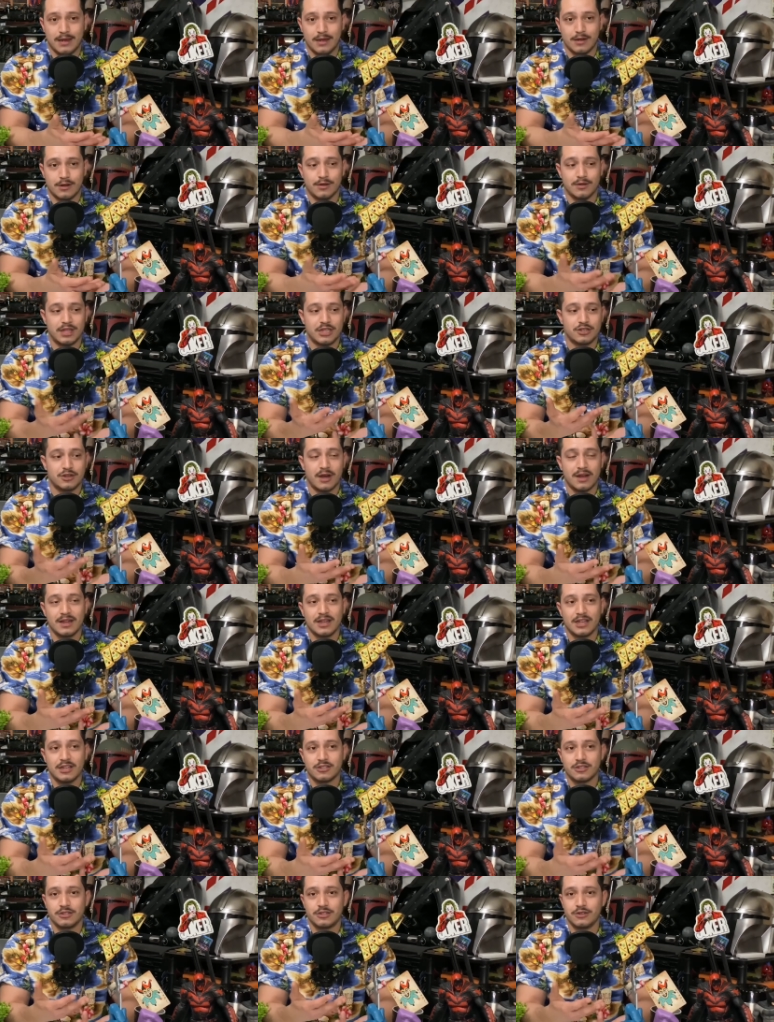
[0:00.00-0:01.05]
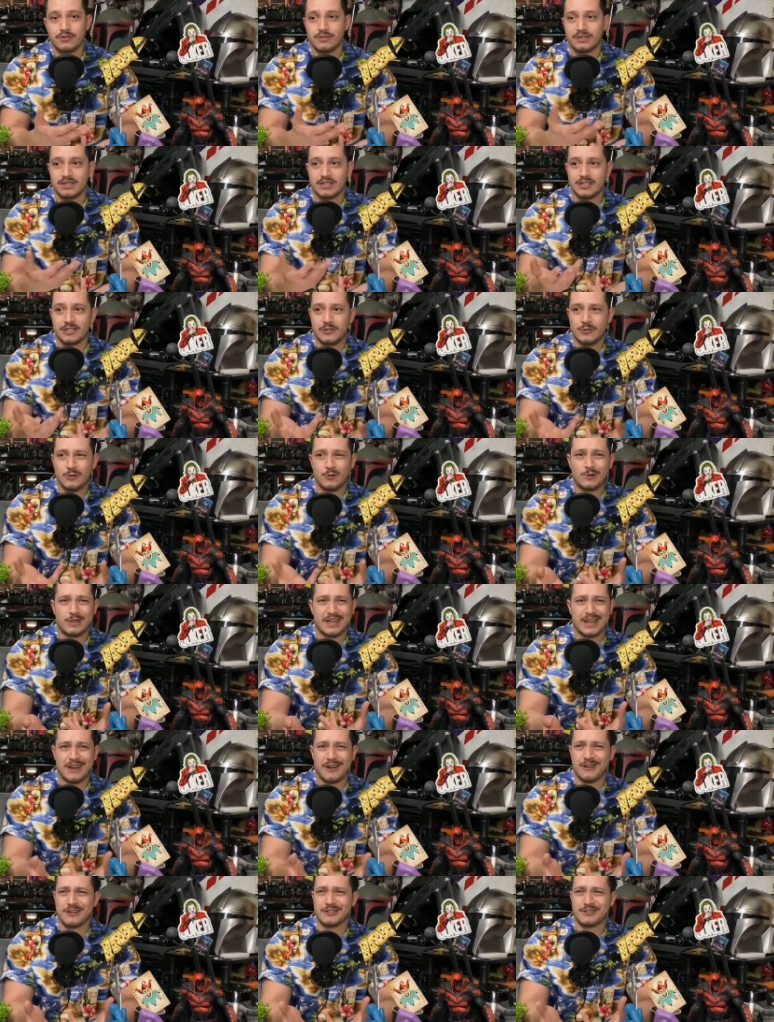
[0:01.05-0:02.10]
You know, they try to introduce this new
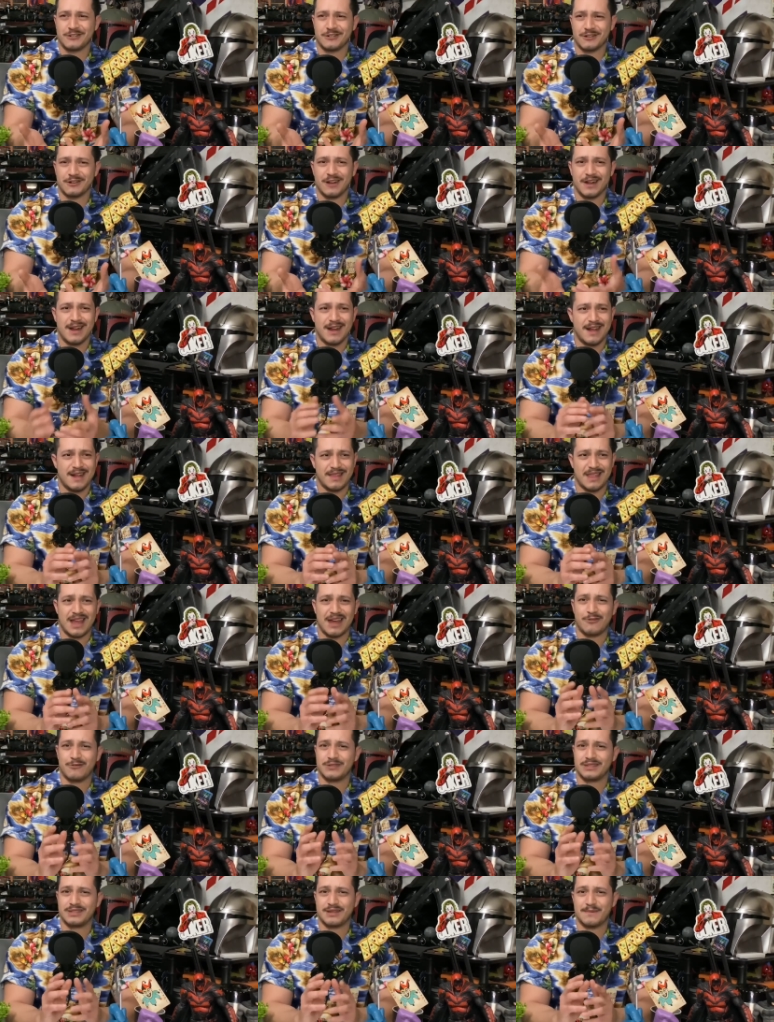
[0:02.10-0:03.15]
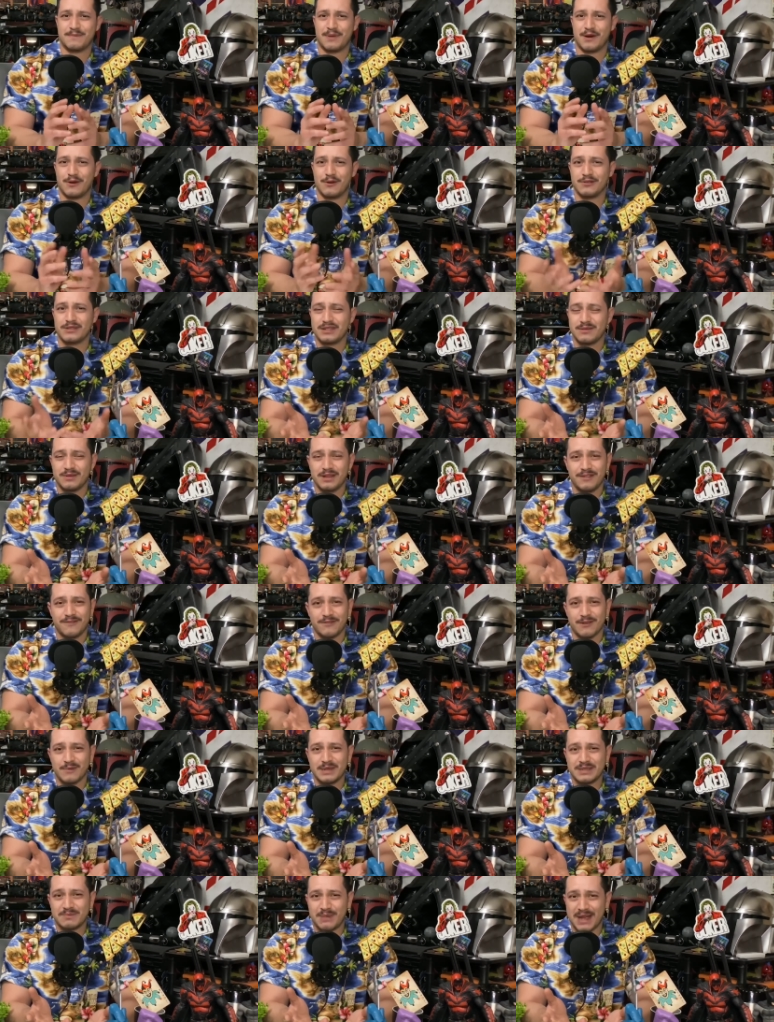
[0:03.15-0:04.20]
character that was supposedly
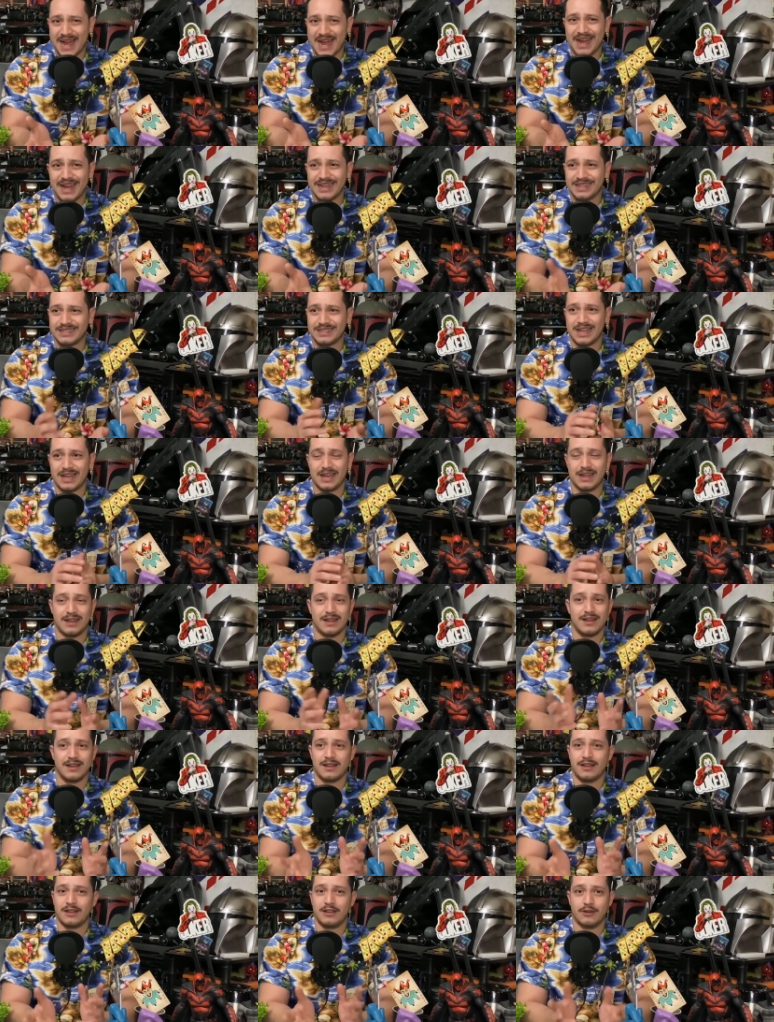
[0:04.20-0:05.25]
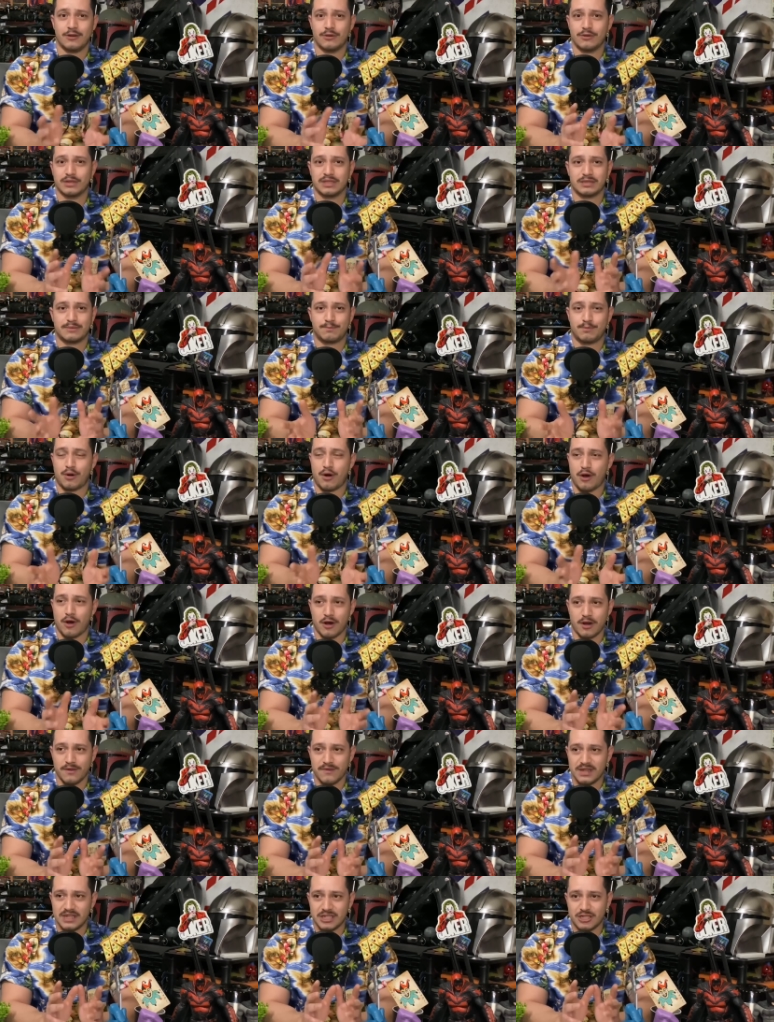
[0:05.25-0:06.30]
from his past, that, you know, was part
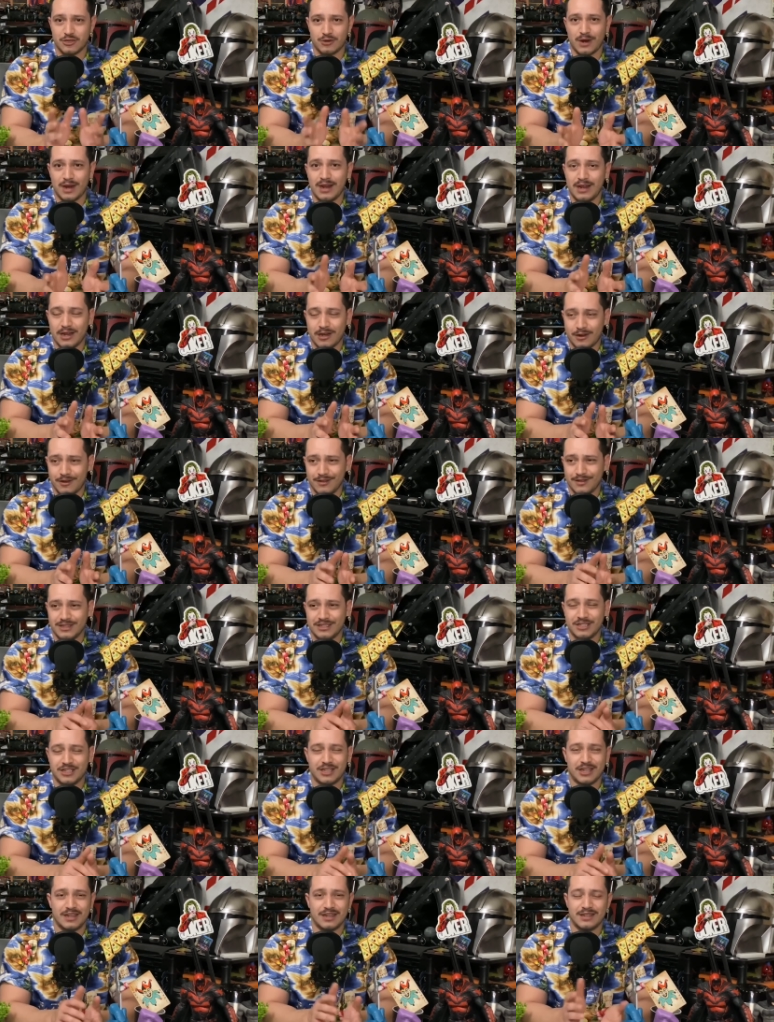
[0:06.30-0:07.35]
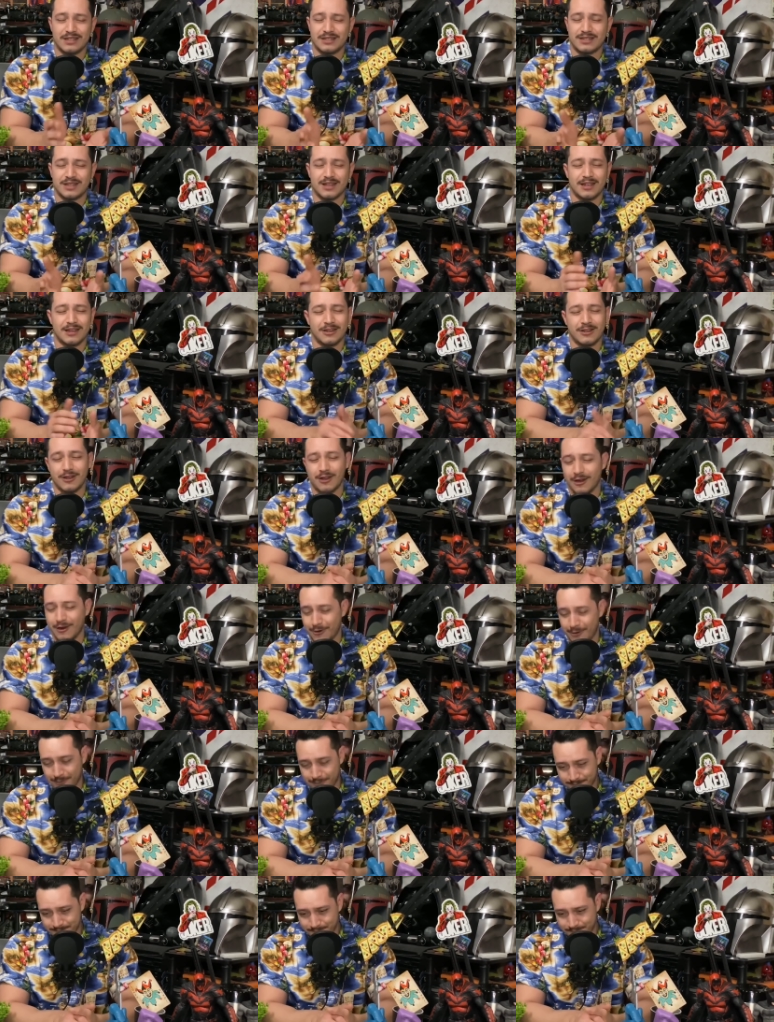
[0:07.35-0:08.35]
of his training and all this shit. And it's like, no.